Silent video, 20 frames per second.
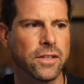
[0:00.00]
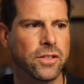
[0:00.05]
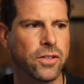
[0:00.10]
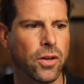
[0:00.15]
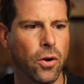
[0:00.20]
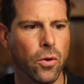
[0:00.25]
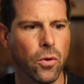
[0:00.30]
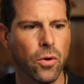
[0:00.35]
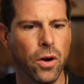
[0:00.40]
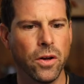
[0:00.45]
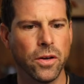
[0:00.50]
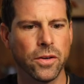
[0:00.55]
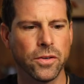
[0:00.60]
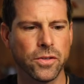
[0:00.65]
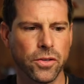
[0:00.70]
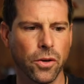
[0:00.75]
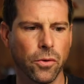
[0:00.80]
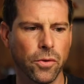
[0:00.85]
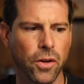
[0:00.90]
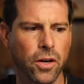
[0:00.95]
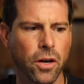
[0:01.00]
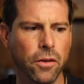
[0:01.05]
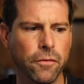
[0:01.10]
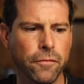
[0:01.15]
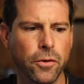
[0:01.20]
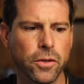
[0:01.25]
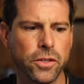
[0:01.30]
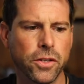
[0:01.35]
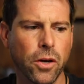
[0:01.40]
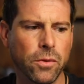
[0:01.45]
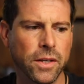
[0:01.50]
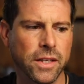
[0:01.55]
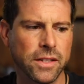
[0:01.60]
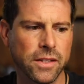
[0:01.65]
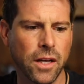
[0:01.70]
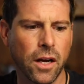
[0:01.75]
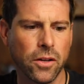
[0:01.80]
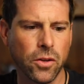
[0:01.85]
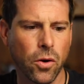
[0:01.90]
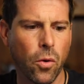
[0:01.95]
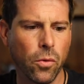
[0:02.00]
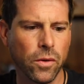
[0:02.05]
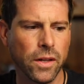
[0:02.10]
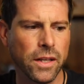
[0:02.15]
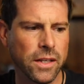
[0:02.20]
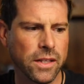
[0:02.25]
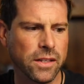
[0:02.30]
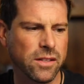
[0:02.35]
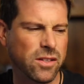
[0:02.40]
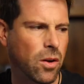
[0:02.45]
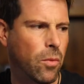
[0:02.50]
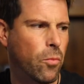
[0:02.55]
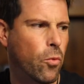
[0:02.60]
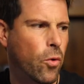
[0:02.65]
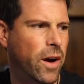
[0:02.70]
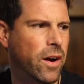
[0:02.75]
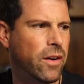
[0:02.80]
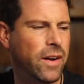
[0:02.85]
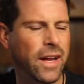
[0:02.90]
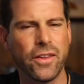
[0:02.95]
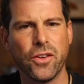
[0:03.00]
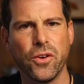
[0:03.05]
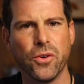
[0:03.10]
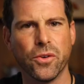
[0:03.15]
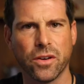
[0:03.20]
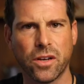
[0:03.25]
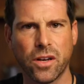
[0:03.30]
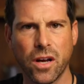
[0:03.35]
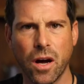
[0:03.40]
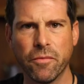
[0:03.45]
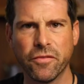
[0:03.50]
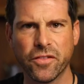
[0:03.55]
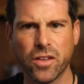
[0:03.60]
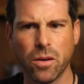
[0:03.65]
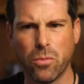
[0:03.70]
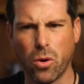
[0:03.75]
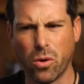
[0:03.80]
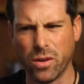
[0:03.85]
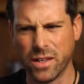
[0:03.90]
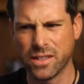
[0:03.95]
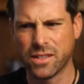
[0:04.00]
So the comfort zone is not only somewhere that you're comfortable,